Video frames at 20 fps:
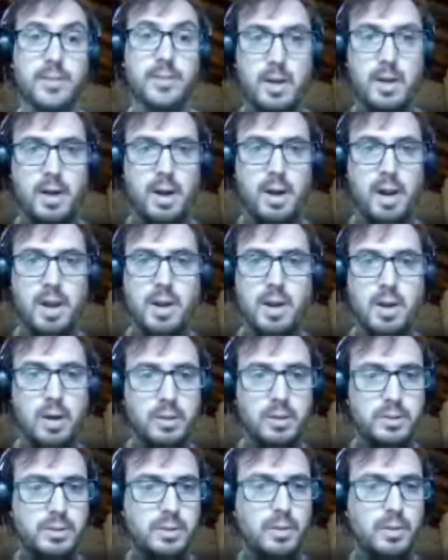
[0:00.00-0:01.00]
There are a
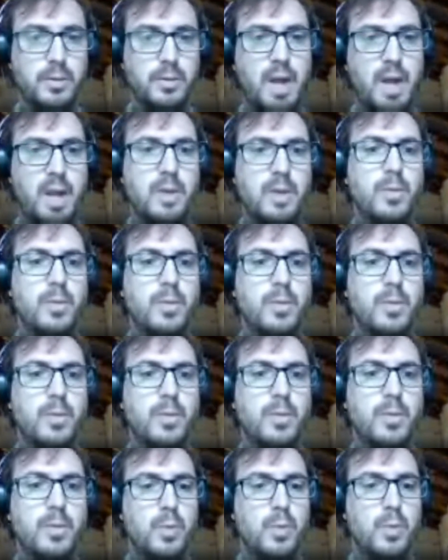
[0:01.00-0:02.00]
lot, so I would
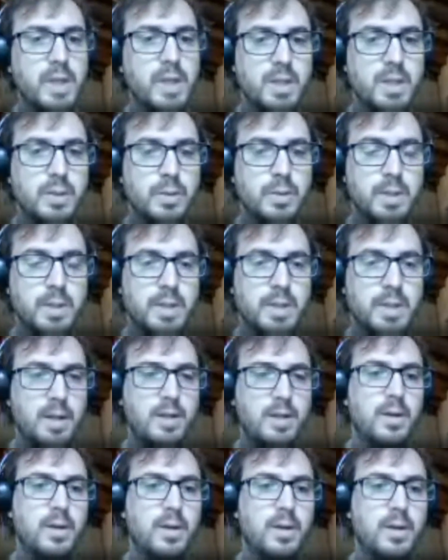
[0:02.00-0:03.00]
go into
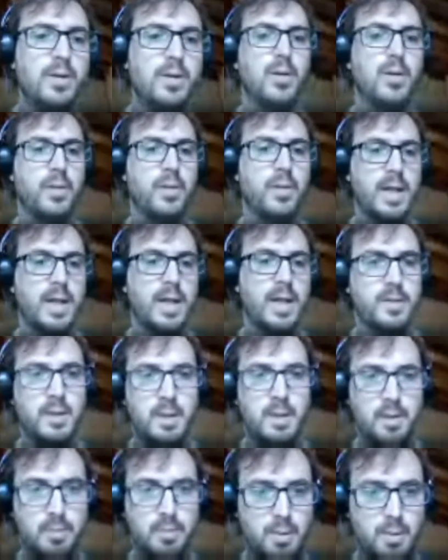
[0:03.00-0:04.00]
detail on, on that,
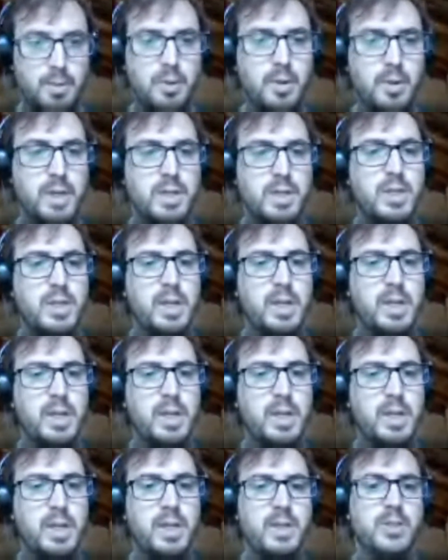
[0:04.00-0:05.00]
and you can check
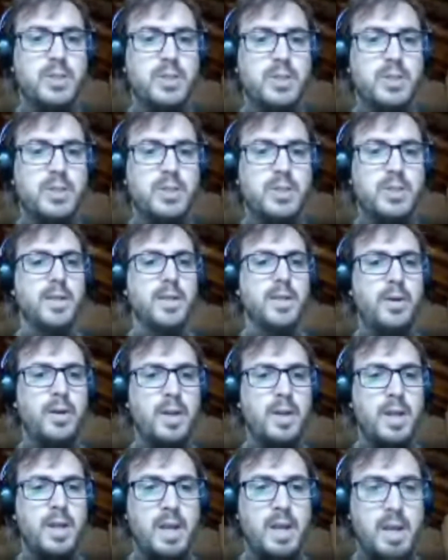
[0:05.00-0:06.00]
check it out
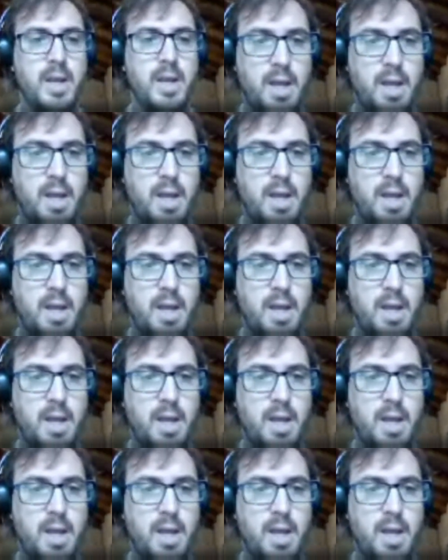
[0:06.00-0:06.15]
later.